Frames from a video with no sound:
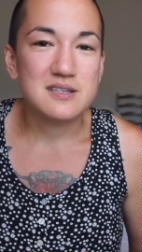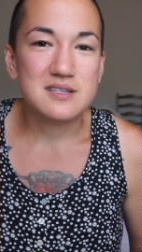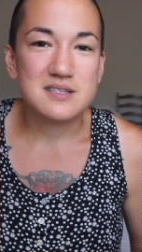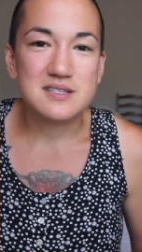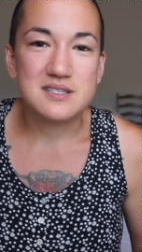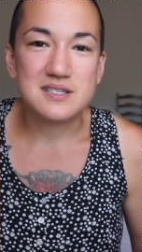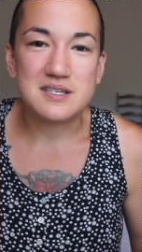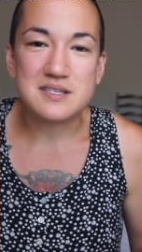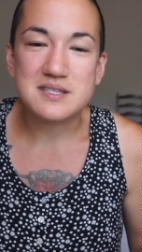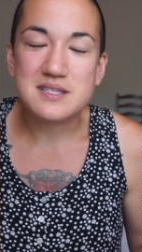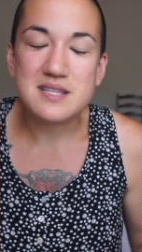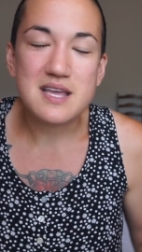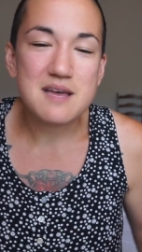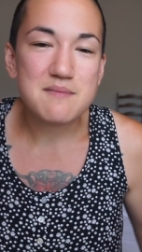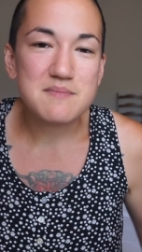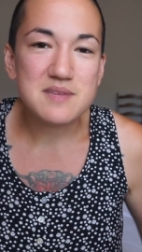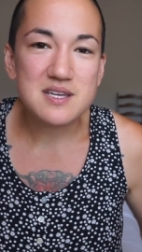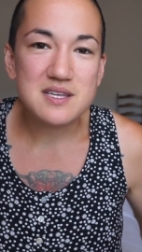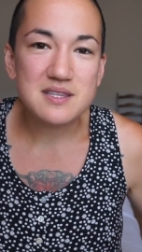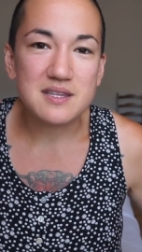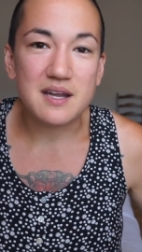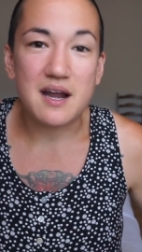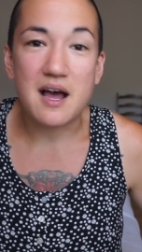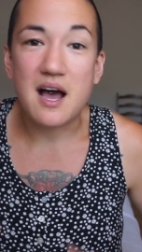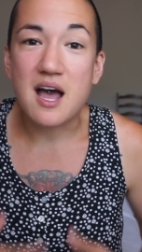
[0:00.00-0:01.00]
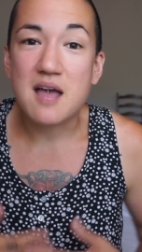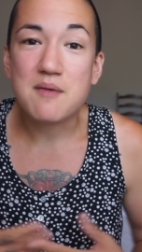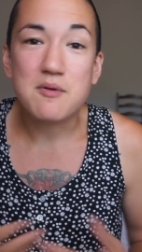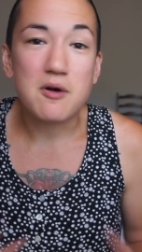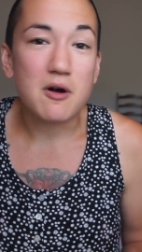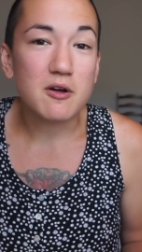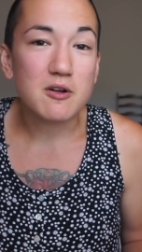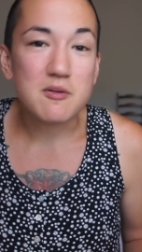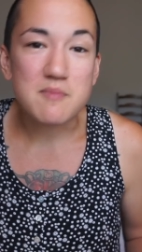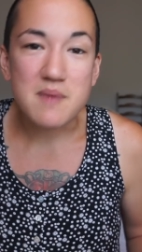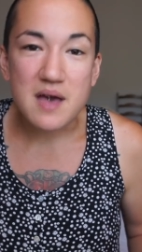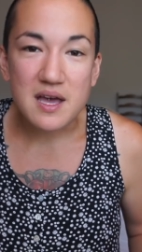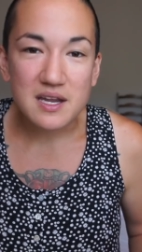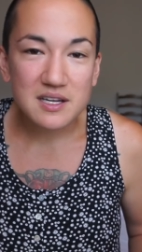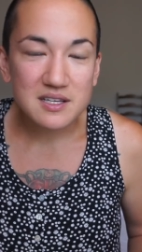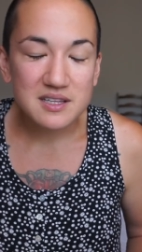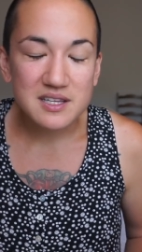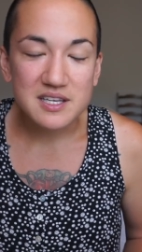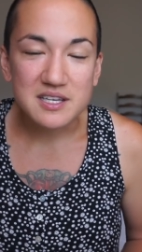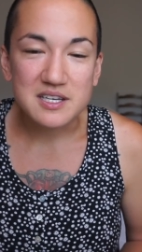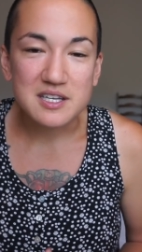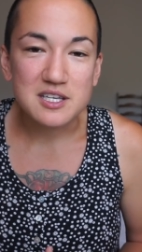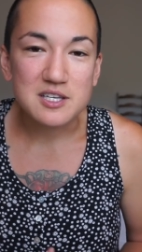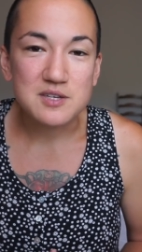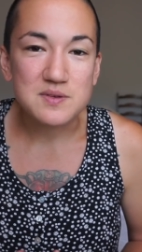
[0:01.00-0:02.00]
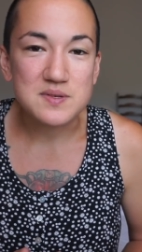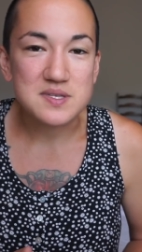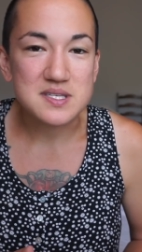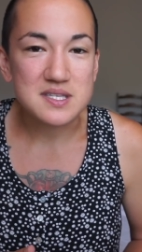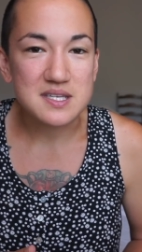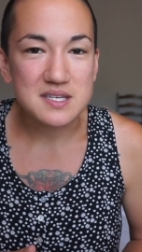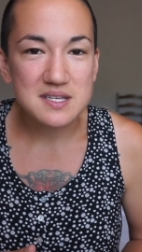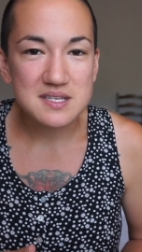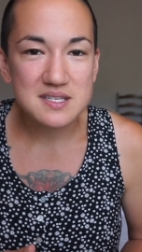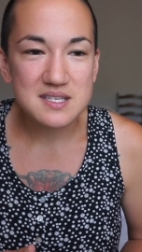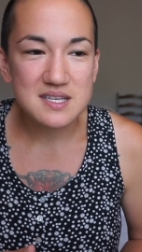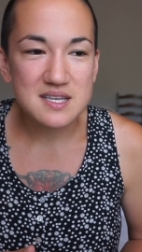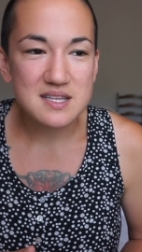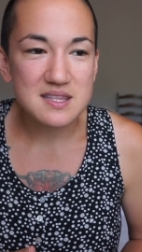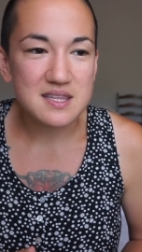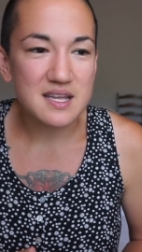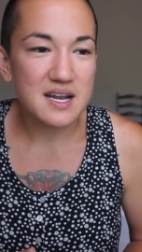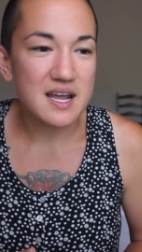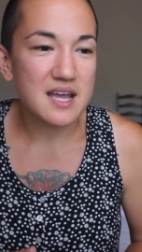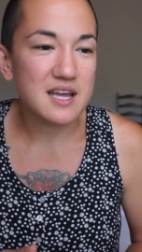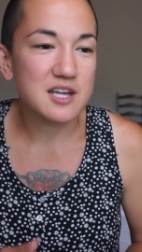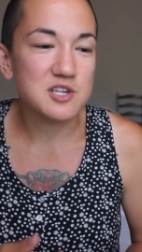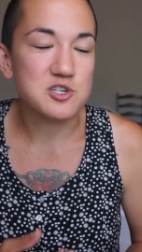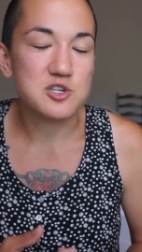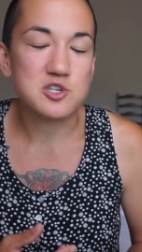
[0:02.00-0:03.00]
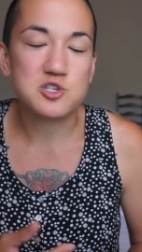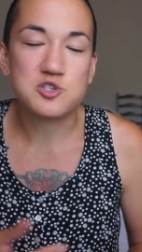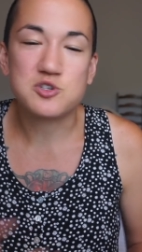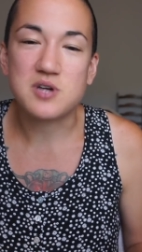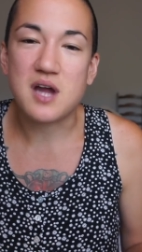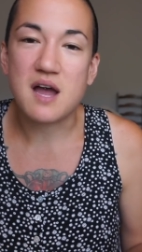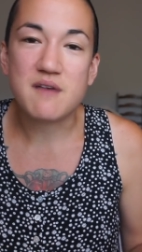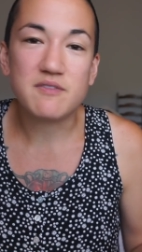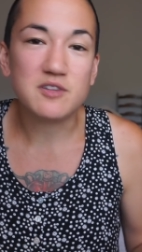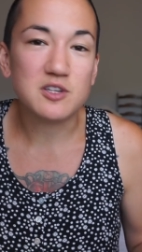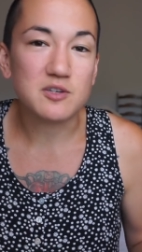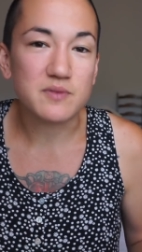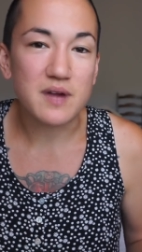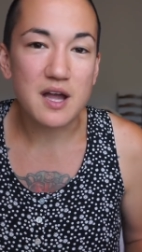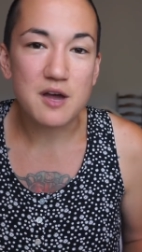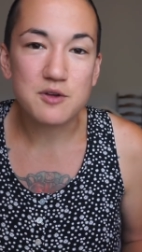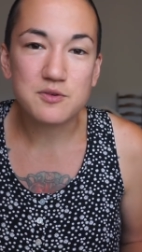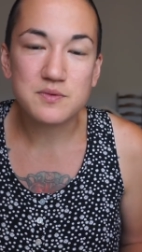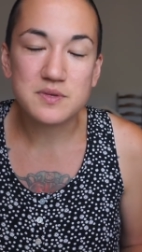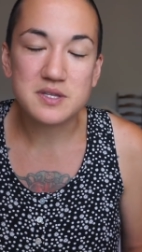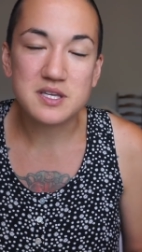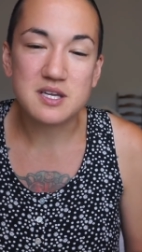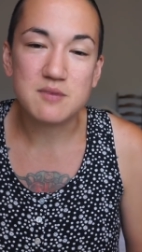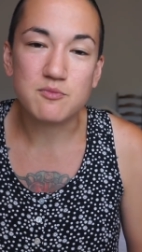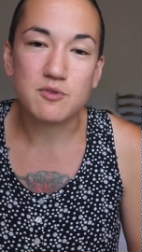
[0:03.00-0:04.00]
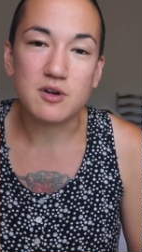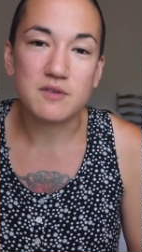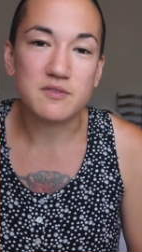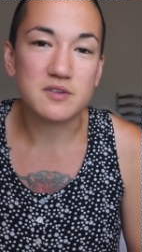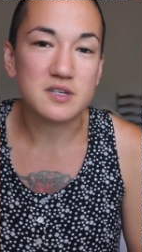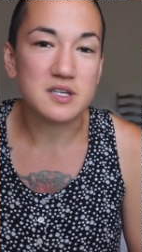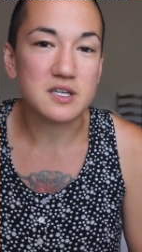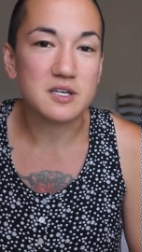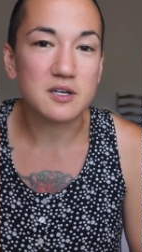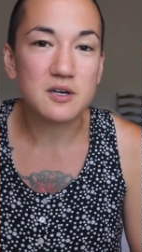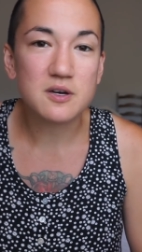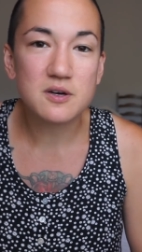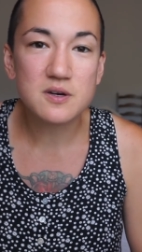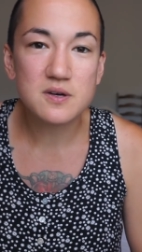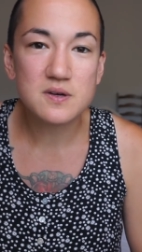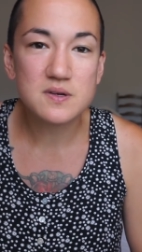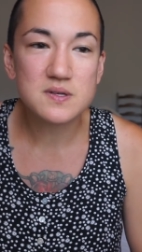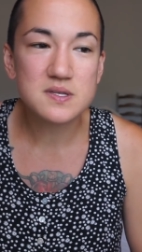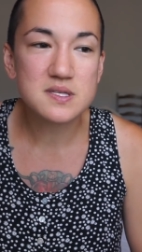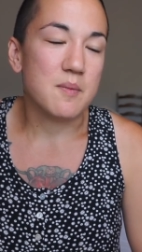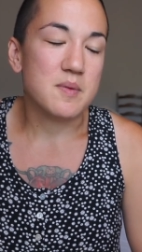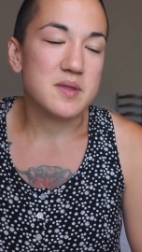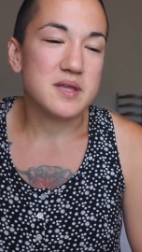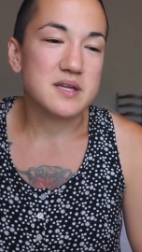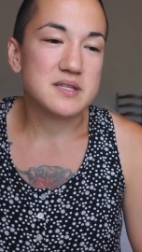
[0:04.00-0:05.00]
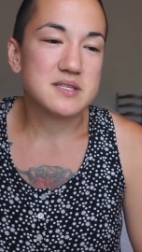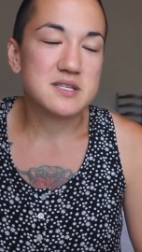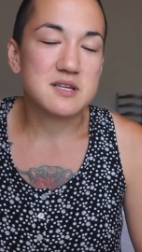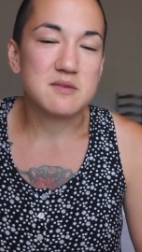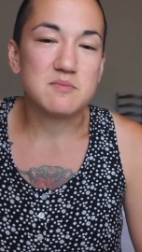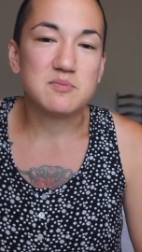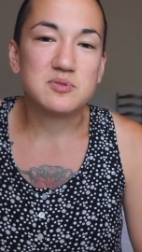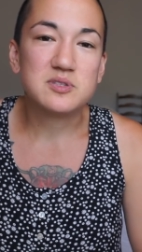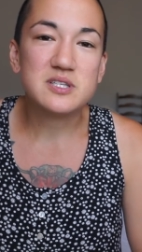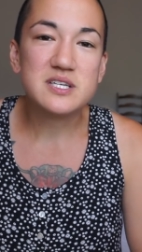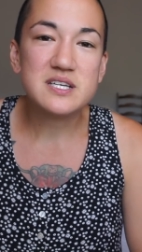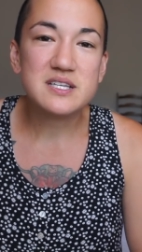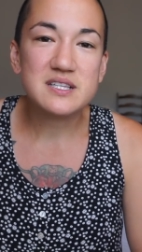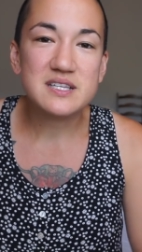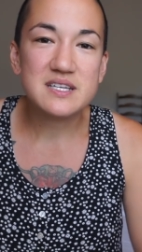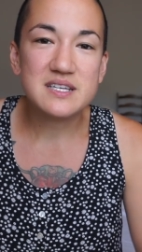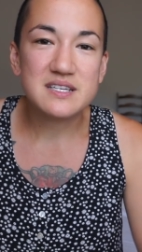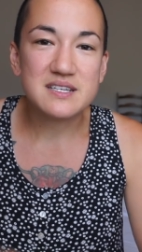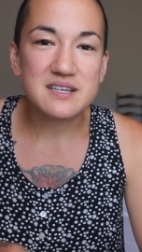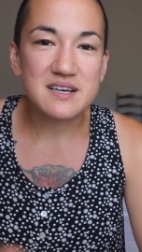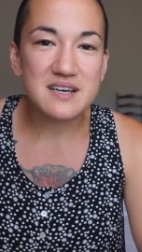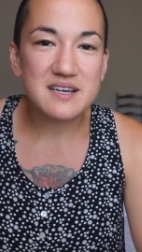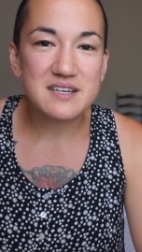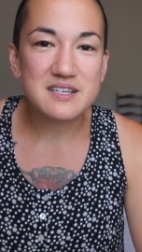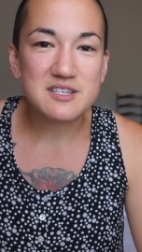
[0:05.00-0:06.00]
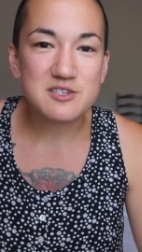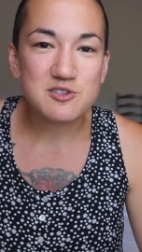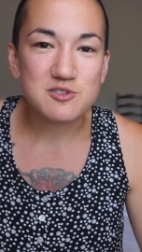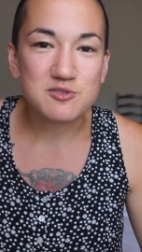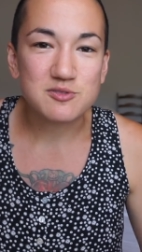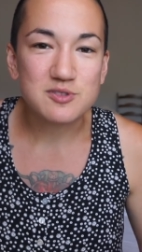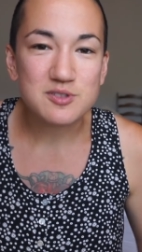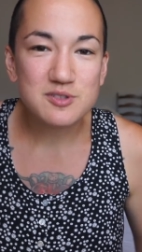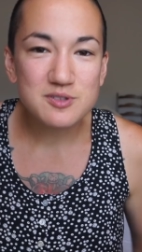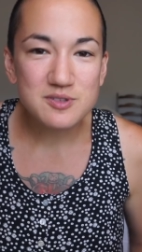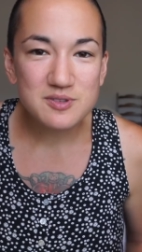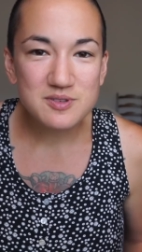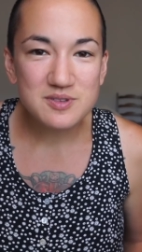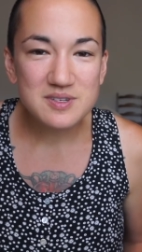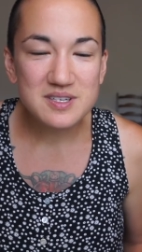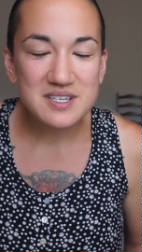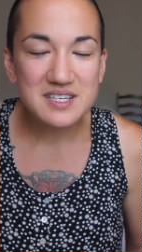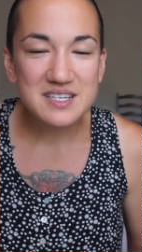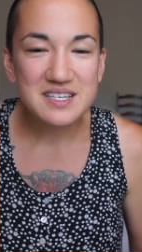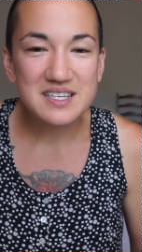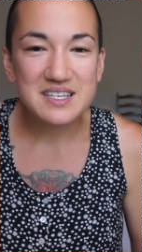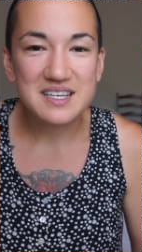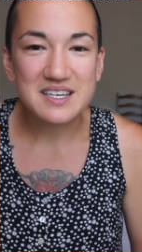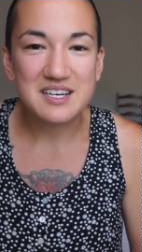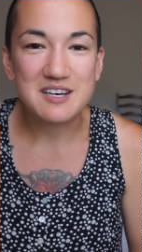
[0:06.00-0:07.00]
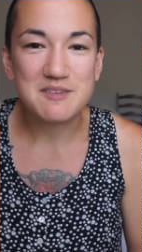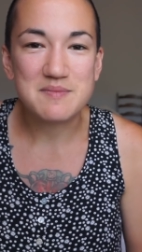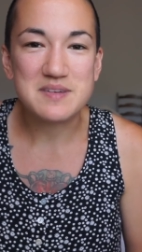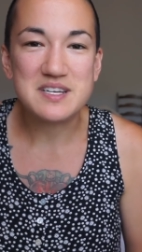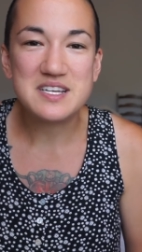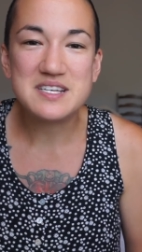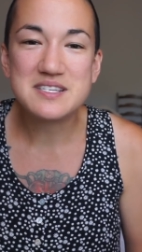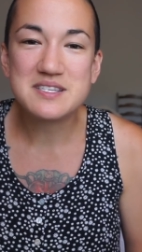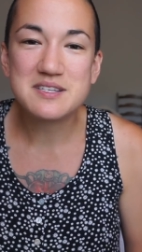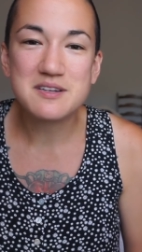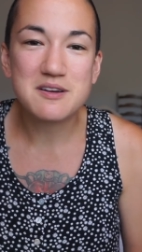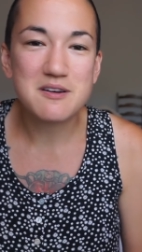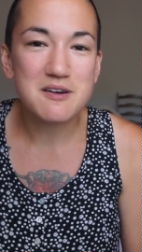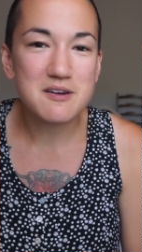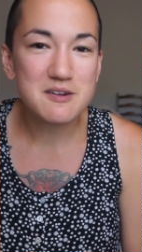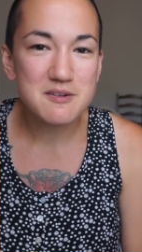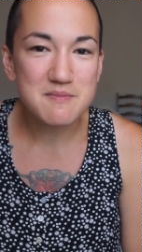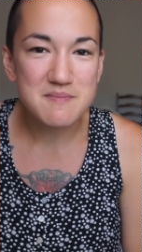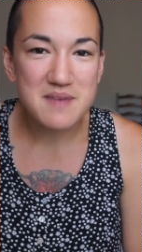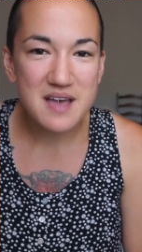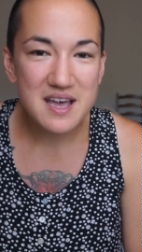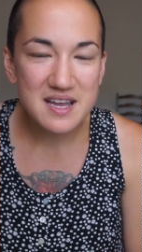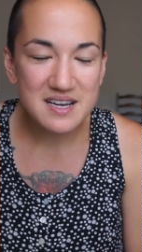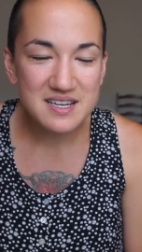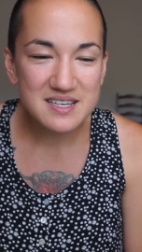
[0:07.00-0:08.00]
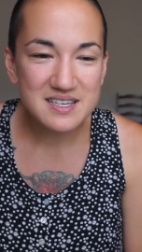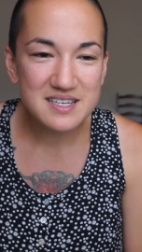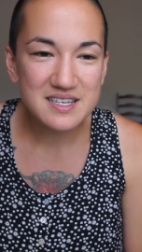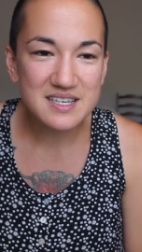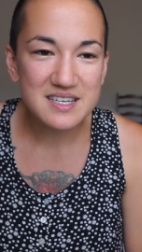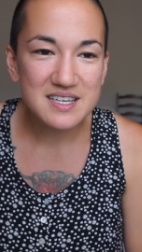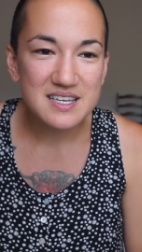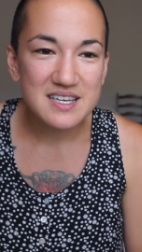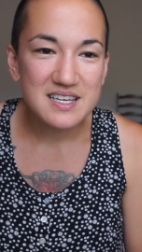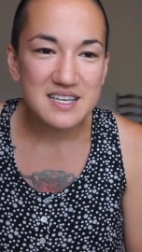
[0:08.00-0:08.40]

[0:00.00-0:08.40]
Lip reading: doesn't that mean that I'm automatically an EU citizen, that I can just travel around with him wherever he goes? And that's completely not true. It isn't automatic.